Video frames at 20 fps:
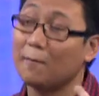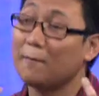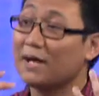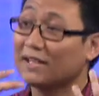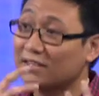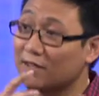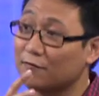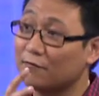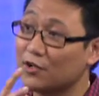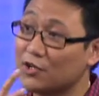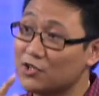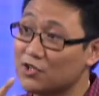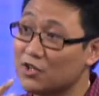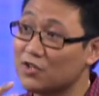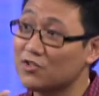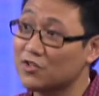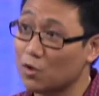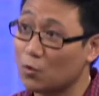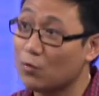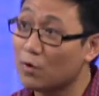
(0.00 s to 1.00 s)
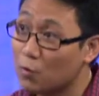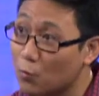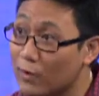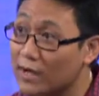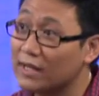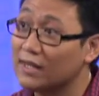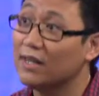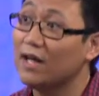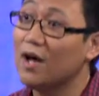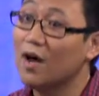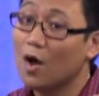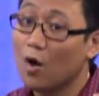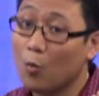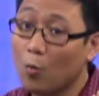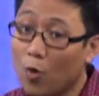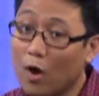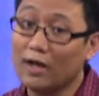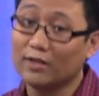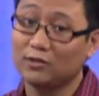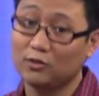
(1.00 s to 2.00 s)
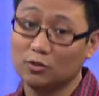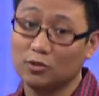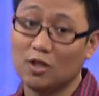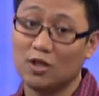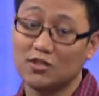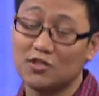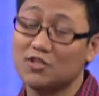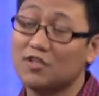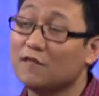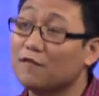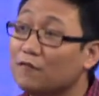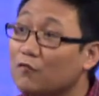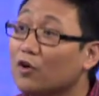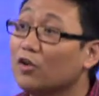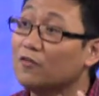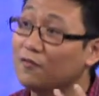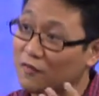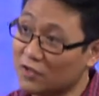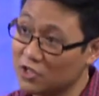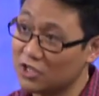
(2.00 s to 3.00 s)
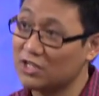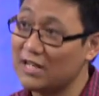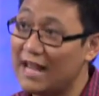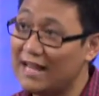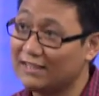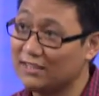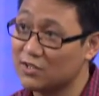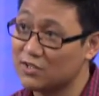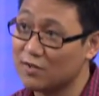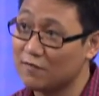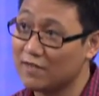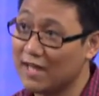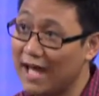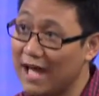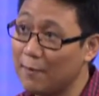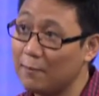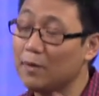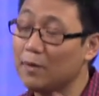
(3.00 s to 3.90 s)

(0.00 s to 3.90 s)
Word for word: beta version, so we will want to launch the full functionalities of the app.